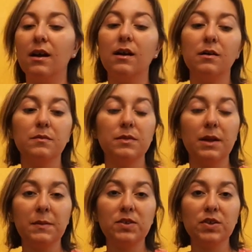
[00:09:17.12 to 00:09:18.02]

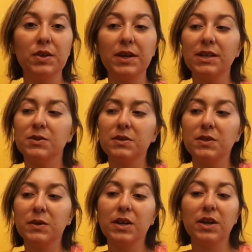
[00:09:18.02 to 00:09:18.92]
Let me show you guys really
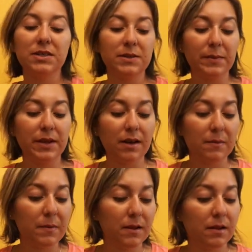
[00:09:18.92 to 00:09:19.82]
quick her sippy
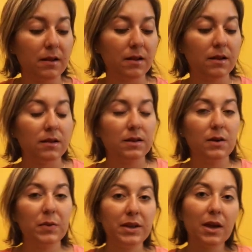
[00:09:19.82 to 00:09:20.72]
cup,
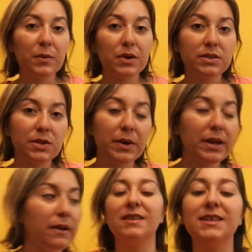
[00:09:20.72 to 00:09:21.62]
the one that we're using right
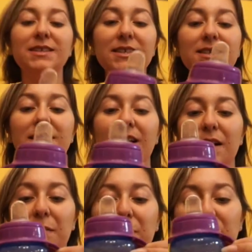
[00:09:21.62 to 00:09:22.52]
now. This is
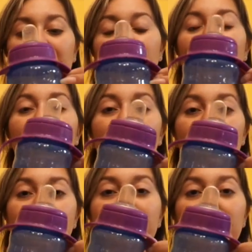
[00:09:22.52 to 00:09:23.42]
the
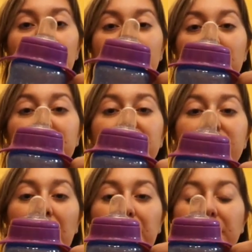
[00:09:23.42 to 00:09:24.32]
event sippy cups
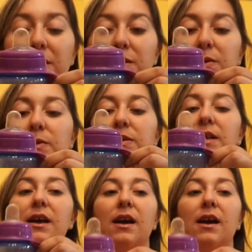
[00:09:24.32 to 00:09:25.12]
that we use.